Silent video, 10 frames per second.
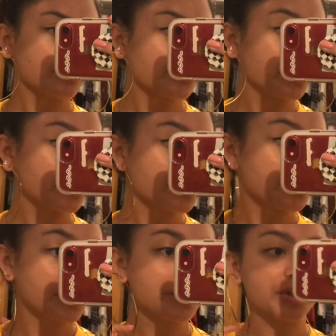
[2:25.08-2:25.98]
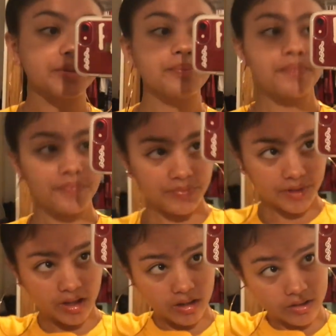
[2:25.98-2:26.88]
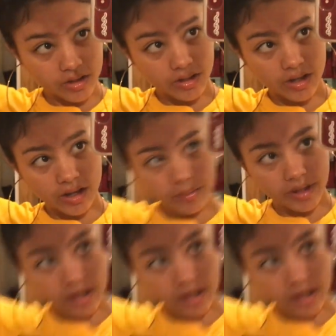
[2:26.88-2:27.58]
from Forever 21. As you have my